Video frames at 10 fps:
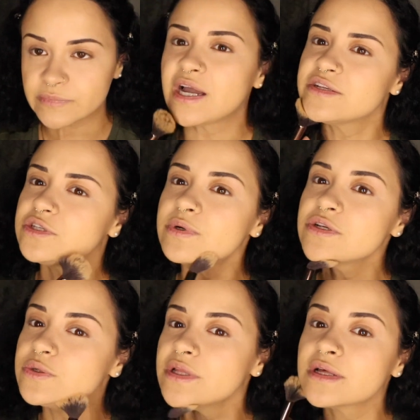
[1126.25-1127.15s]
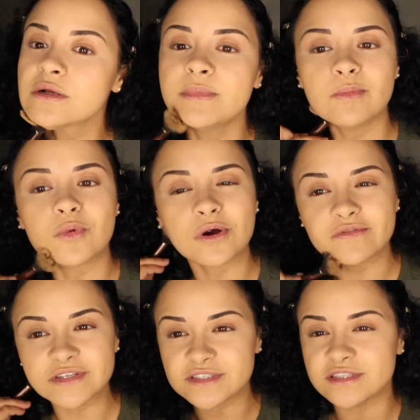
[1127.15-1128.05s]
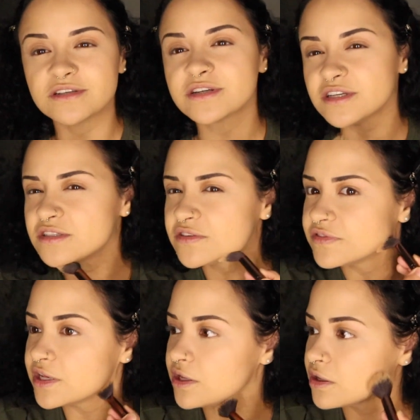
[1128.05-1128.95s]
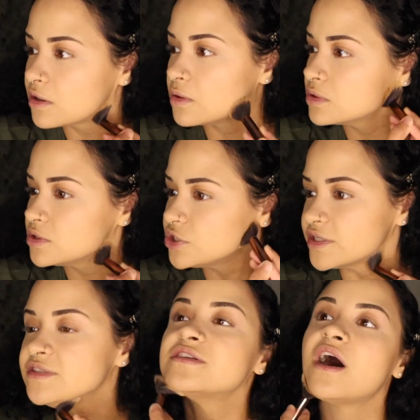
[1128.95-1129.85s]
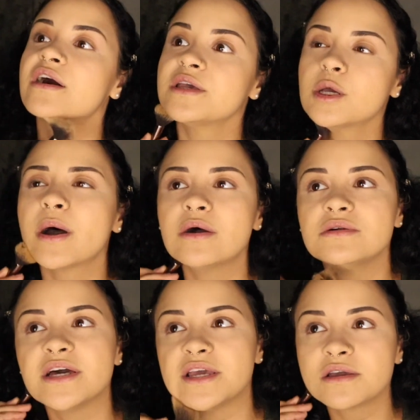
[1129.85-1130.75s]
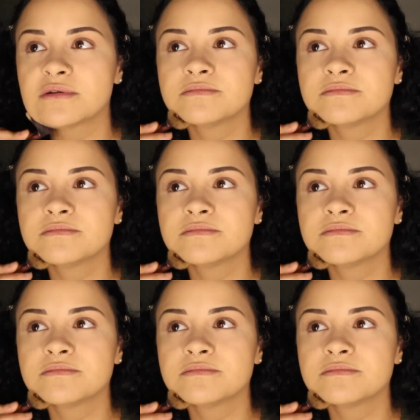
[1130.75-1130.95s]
I do want to do, like, a little bit more of a serious video, just talking about, like,